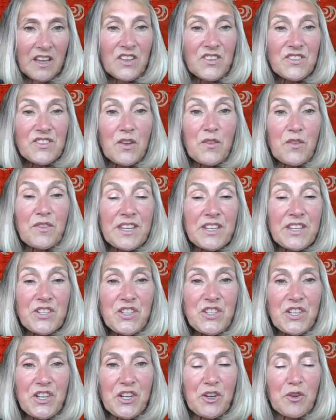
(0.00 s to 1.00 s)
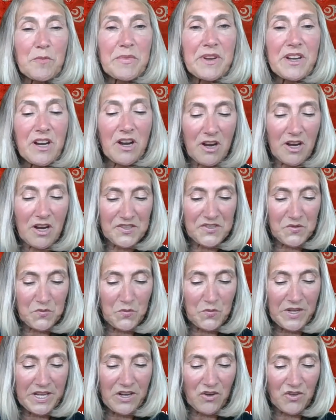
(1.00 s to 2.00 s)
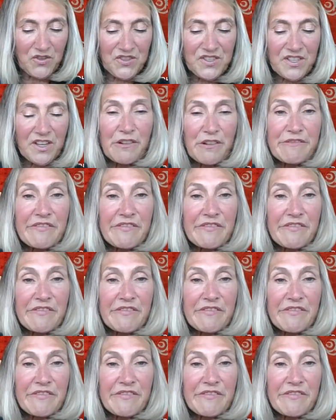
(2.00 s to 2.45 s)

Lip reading: So this year, because we are so